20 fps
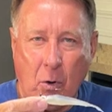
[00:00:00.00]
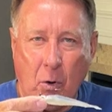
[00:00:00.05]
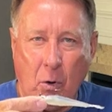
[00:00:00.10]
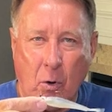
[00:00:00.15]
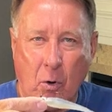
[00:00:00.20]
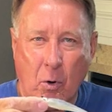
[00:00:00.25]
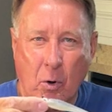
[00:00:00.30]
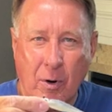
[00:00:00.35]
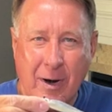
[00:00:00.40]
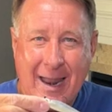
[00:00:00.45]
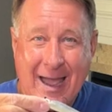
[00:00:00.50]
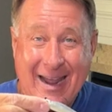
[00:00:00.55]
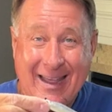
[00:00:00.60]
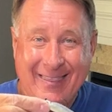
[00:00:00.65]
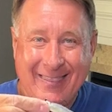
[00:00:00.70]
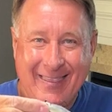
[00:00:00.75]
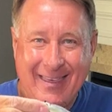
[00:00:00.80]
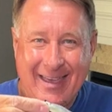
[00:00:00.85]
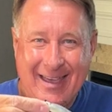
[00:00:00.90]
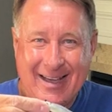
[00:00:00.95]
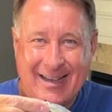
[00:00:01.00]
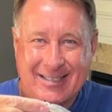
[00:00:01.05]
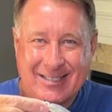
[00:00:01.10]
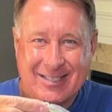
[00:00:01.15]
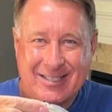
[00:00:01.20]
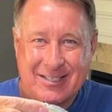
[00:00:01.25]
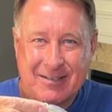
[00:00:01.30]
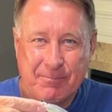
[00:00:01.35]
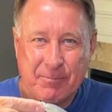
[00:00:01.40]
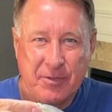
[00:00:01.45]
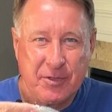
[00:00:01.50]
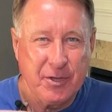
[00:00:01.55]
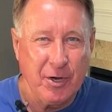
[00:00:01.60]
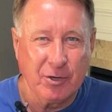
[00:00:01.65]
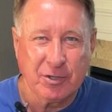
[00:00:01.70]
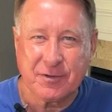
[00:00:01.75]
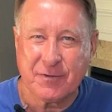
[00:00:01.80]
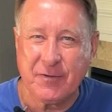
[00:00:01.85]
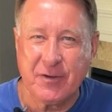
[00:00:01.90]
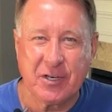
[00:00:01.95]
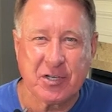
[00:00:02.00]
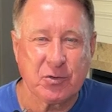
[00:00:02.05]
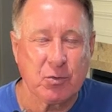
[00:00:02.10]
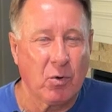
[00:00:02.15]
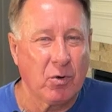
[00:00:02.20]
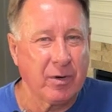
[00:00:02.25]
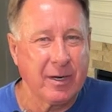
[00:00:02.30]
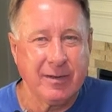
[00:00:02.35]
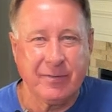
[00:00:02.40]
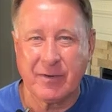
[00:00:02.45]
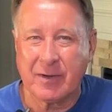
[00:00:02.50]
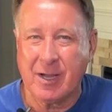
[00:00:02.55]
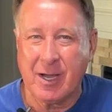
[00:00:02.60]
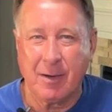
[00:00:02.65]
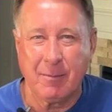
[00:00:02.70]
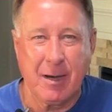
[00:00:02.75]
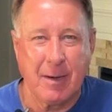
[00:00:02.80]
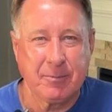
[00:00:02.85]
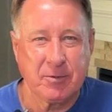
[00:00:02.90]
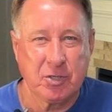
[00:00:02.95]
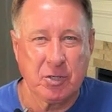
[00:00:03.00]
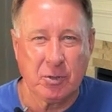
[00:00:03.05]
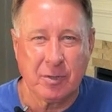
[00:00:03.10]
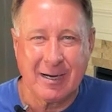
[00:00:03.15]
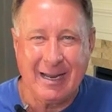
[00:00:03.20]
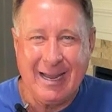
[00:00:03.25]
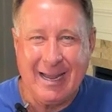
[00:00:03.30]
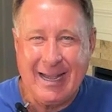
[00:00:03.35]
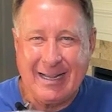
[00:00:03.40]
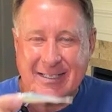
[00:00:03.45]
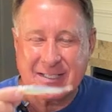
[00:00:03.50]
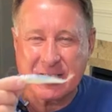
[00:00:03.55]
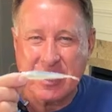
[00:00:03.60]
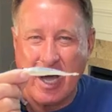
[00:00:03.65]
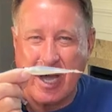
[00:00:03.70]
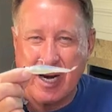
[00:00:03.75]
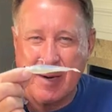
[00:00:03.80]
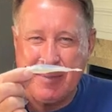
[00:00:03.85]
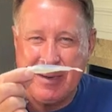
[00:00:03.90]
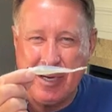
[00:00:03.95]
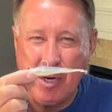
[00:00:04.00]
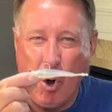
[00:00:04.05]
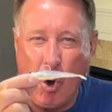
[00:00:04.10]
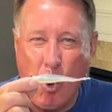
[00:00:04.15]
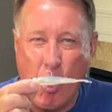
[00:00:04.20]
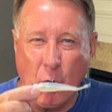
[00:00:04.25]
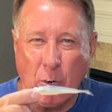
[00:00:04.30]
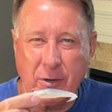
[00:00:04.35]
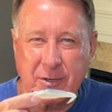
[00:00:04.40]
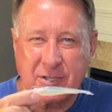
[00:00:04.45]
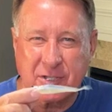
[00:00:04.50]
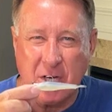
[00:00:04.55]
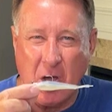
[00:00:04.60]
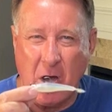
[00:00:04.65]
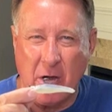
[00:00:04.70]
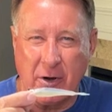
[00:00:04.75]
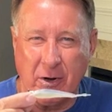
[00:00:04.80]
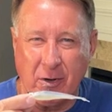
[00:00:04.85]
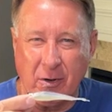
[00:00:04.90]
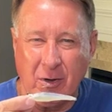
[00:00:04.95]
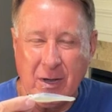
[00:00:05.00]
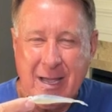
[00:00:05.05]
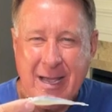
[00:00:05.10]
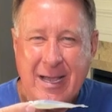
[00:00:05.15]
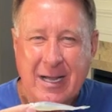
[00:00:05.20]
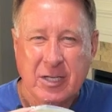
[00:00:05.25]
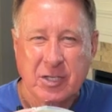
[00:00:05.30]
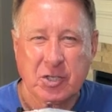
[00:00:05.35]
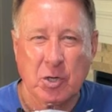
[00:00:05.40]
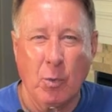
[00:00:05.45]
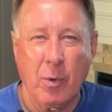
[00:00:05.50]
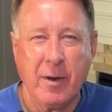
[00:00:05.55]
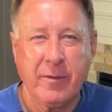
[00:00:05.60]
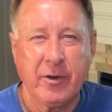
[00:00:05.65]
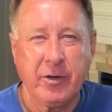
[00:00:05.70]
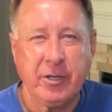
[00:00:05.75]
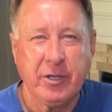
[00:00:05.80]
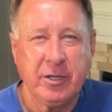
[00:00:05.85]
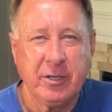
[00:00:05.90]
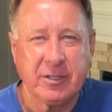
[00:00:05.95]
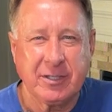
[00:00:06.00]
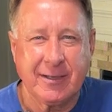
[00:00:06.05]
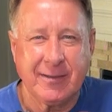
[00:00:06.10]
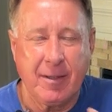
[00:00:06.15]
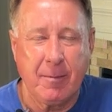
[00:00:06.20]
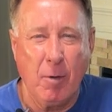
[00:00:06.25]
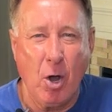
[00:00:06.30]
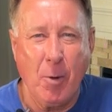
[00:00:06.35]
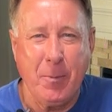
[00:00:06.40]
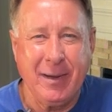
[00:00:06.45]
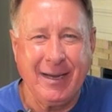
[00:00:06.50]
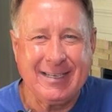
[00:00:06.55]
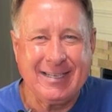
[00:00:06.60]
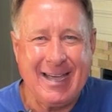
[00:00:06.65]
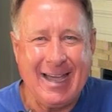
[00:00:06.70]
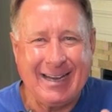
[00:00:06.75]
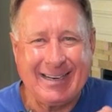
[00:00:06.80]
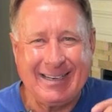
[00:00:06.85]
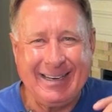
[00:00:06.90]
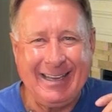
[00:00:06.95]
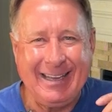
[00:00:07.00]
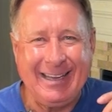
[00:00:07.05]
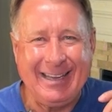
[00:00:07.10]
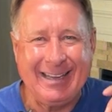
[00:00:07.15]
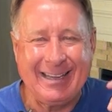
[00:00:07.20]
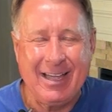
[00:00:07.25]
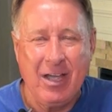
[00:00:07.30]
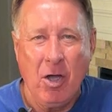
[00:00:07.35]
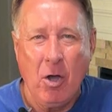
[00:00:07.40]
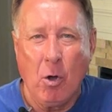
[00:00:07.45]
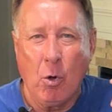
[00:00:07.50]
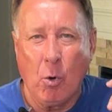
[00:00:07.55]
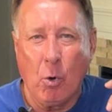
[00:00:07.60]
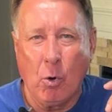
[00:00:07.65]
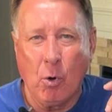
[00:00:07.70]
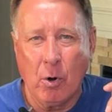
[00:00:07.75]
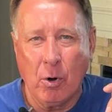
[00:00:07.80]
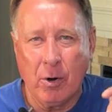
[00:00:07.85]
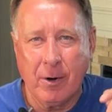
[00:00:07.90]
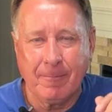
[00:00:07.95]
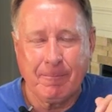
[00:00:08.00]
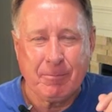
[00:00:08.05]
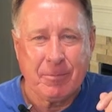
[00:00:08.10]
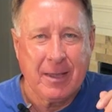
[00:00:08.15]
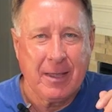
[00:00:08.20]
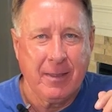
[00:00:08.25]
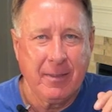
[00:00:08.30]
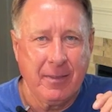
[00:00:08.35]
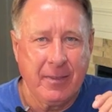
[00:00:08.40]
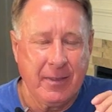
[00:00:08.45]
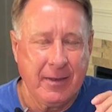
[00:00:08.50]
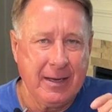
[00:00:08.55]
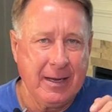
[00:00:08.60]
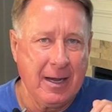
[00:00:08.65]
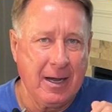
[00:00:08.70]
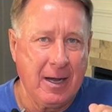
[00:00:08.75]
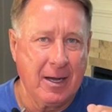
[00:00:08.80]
or like this, those fish won't even come up to it. It's got to be horizontal. So whether you're using the moping technique or the